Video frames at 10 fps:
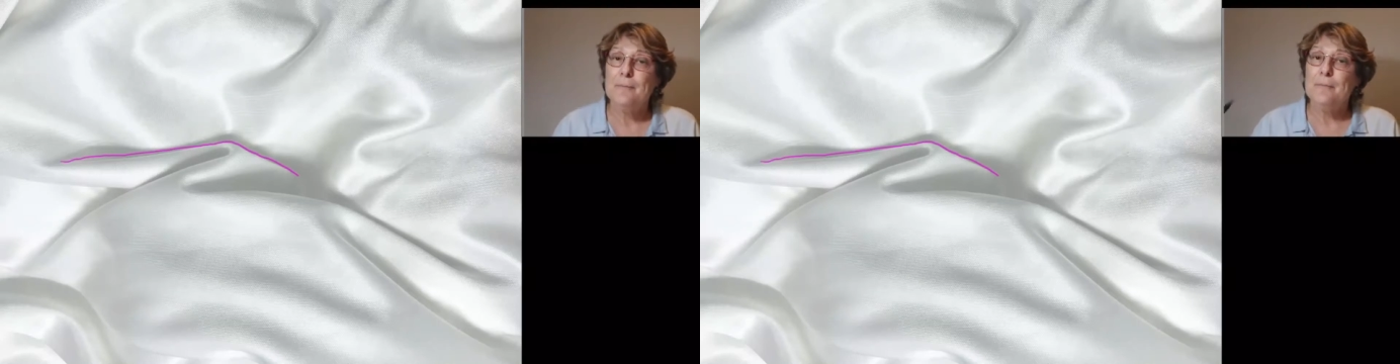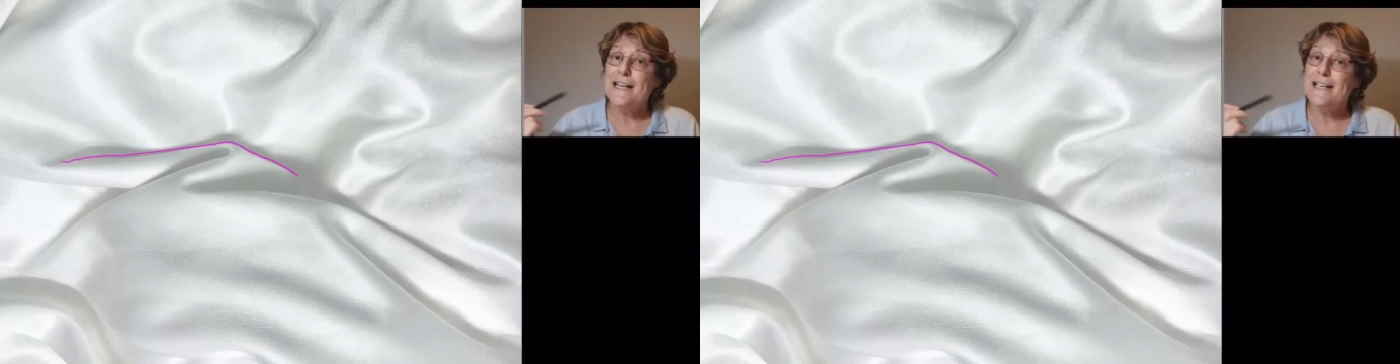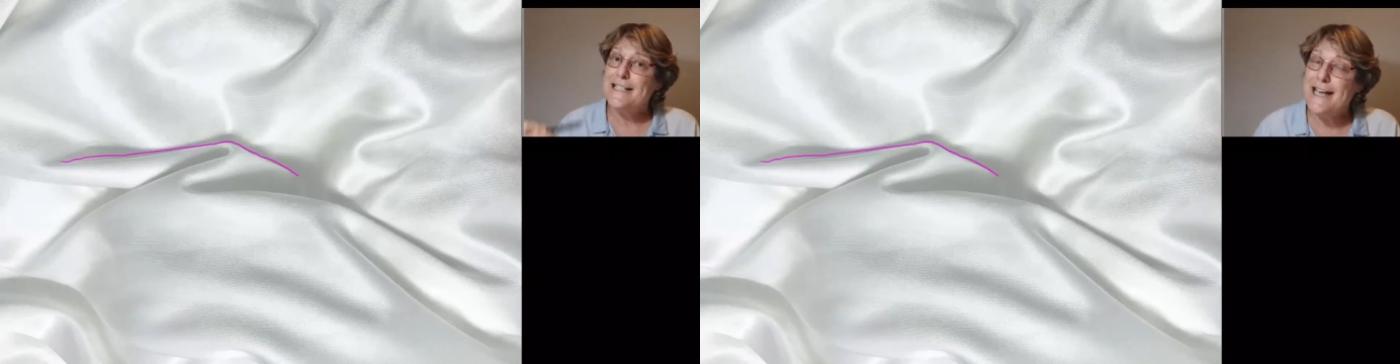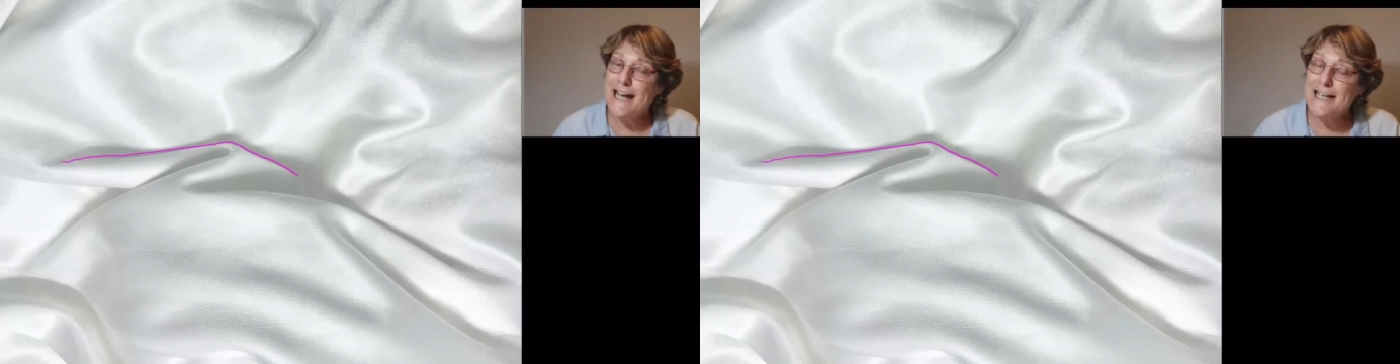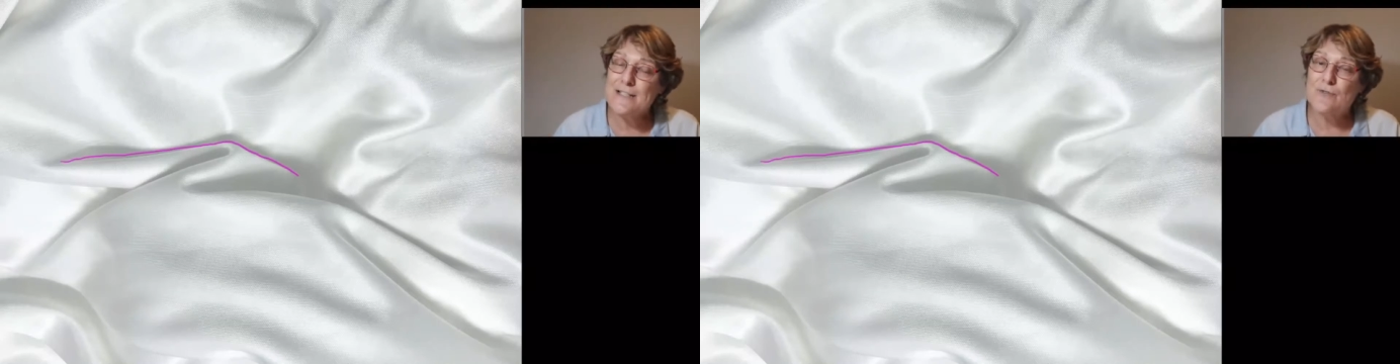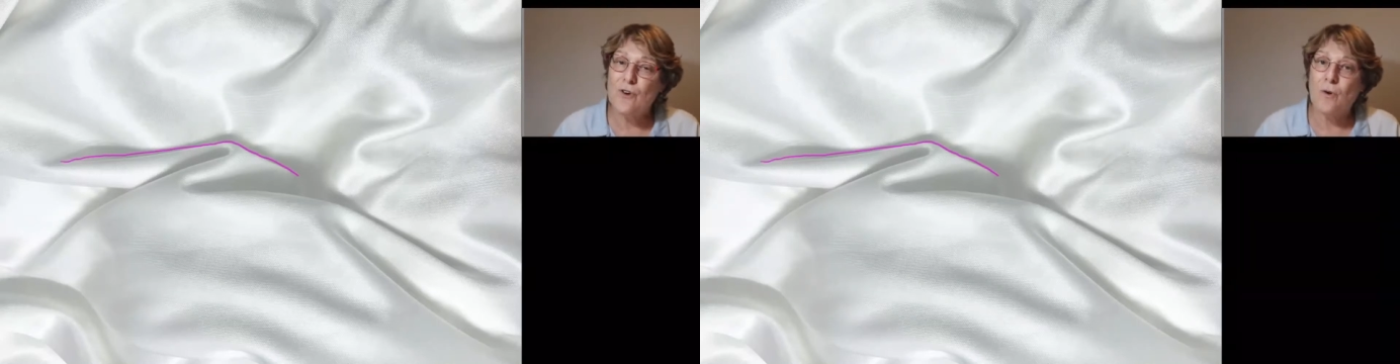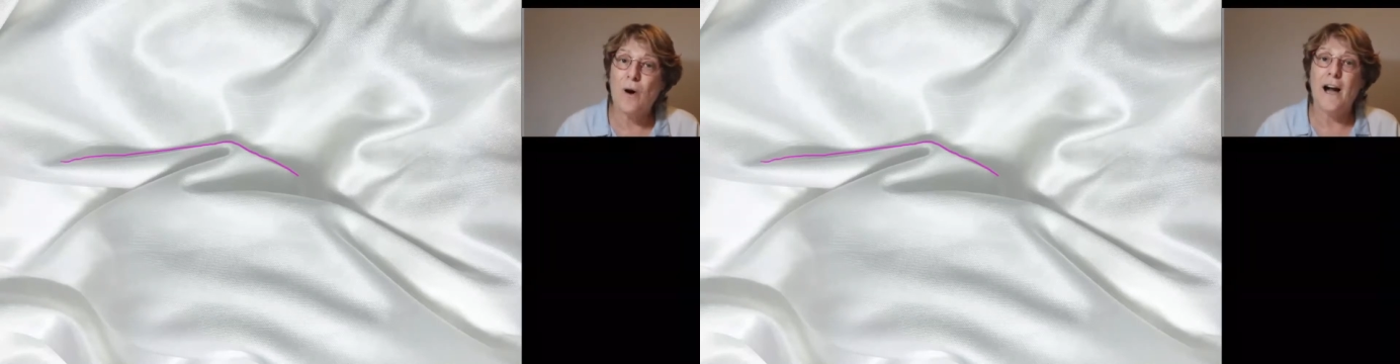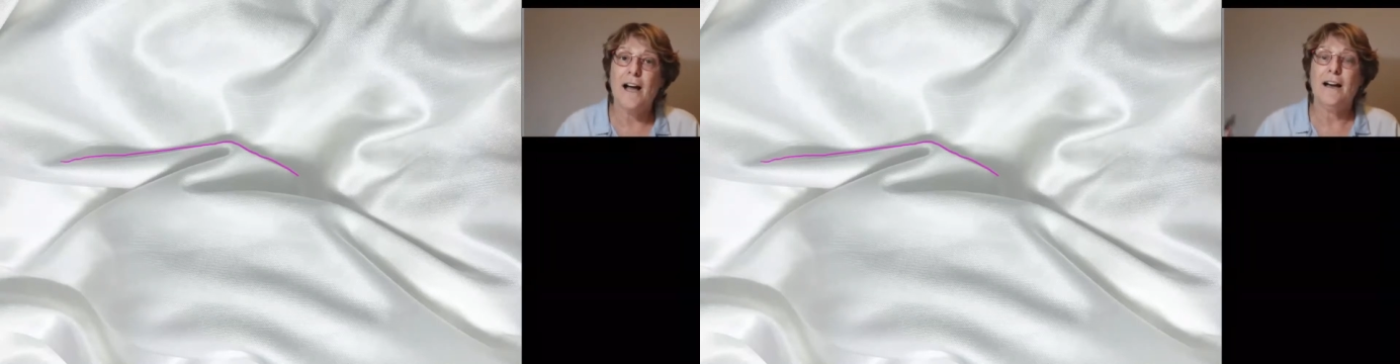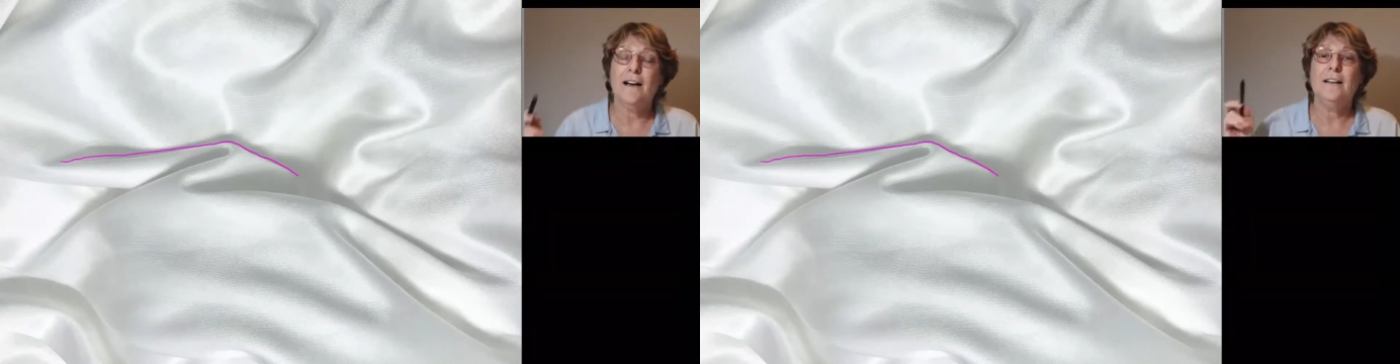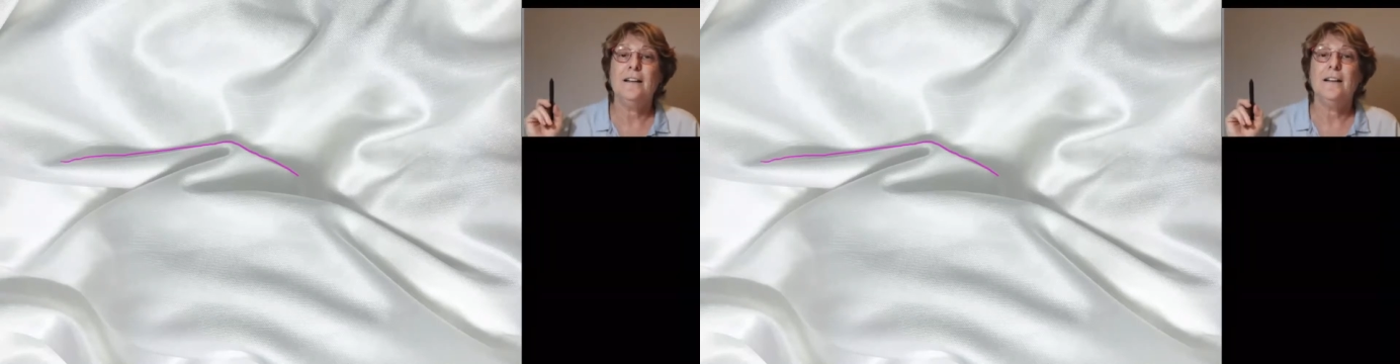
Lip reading: but it does require